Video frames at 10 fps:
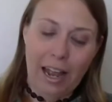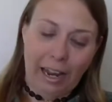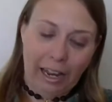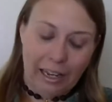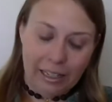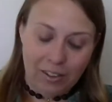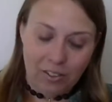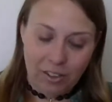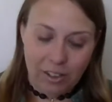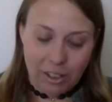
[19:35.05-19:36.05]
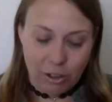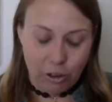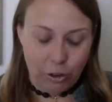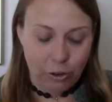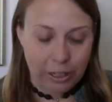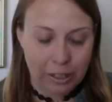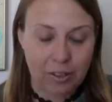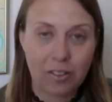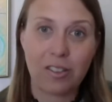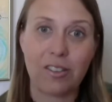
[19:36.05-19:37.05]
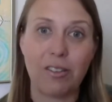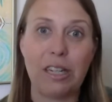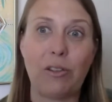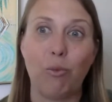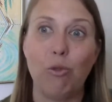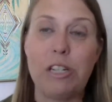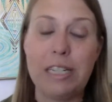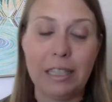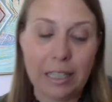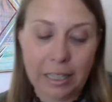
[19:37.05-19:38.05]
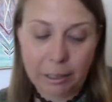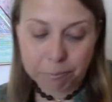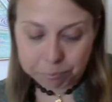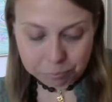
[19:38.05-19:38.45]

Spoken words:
And it's really